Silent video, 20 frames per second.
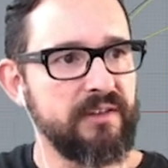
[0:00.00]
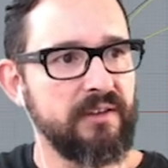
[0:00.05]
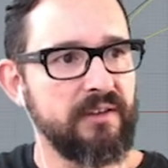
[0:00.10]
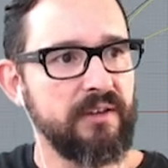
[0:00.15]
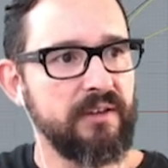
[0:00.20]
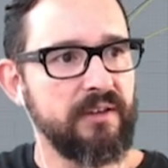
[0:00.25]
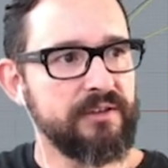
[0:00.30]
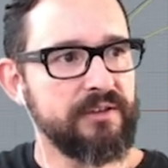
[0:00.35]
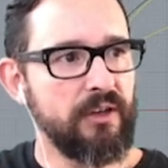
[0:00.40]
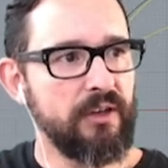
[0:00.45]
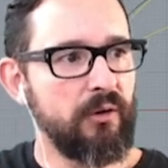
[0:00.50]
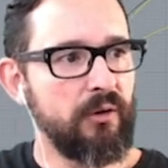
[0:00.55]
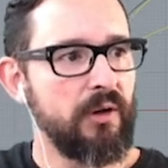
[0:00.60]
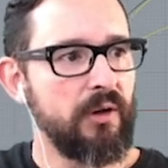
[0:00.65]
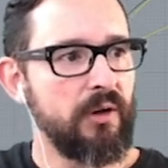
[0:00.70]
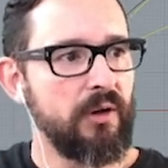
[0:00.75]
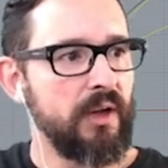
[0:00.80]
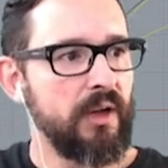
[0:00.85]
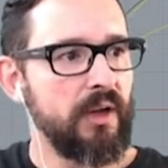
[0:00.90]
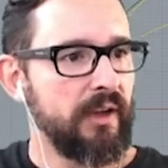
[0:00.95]
So
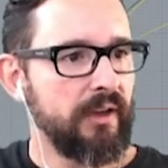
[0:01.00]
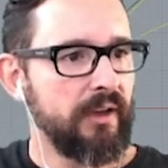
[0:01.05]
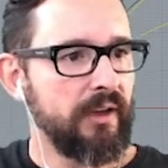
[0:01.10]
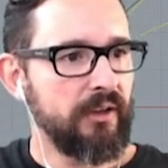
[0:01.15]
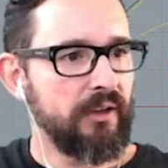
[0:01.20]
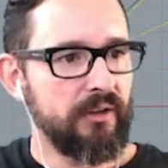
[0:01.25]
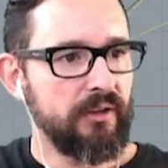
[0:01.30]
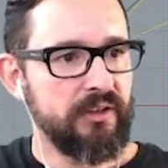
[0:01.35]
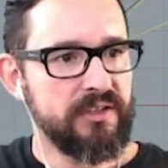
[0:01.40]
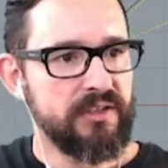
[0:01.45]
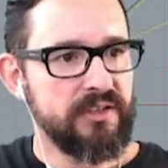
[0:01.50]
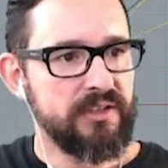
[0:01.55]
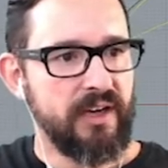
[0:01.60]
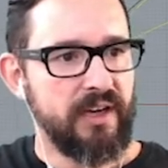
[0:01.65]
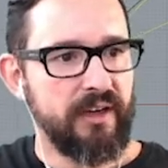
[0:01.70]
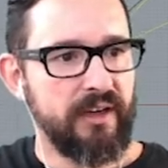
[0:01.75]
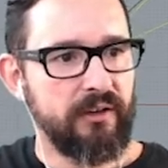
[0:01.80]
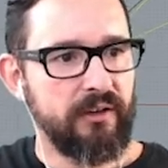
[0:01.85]
in this kind,